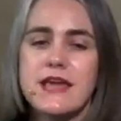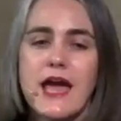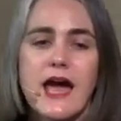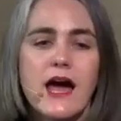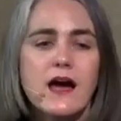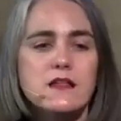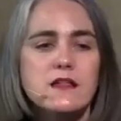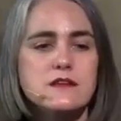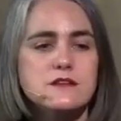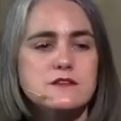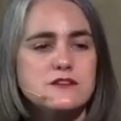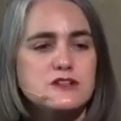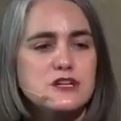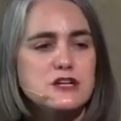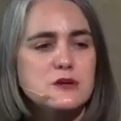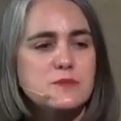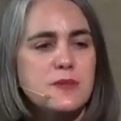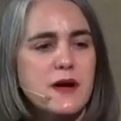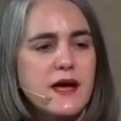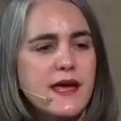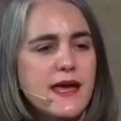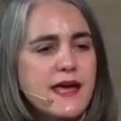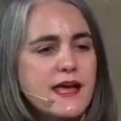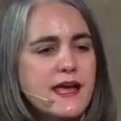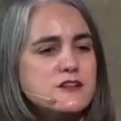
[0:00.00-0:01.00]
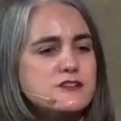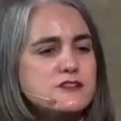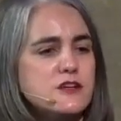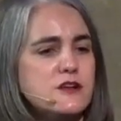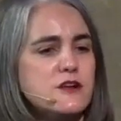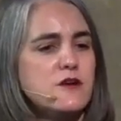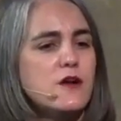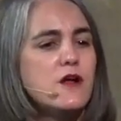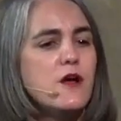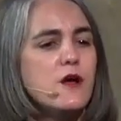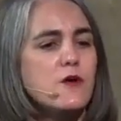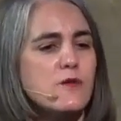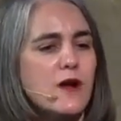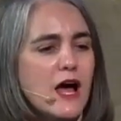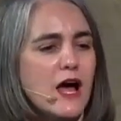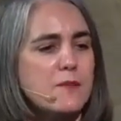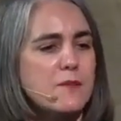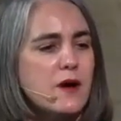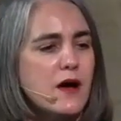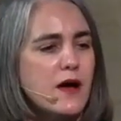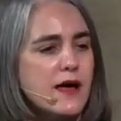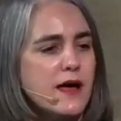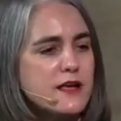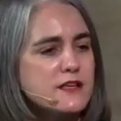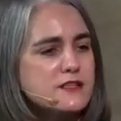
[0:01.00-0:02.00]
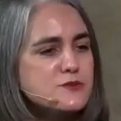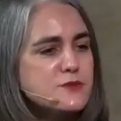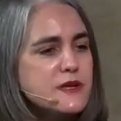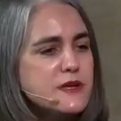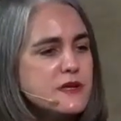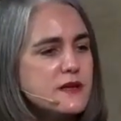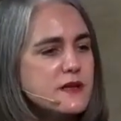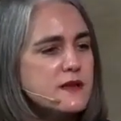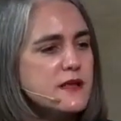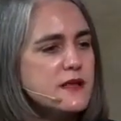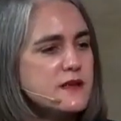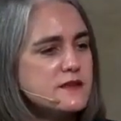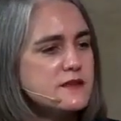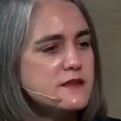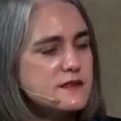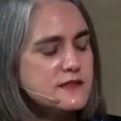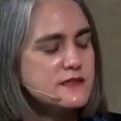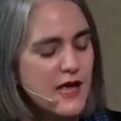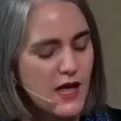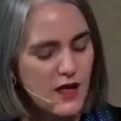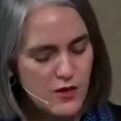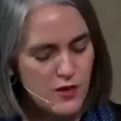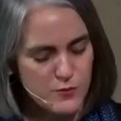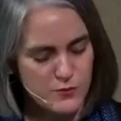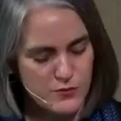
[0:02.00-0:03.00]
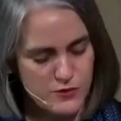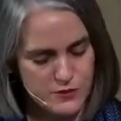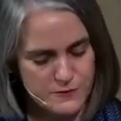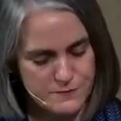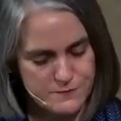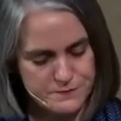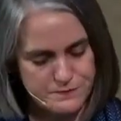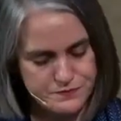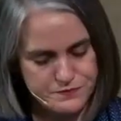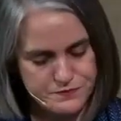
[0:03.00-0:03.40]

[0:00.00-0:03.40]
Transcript: calendar by ancient rabbis written into the Talmud.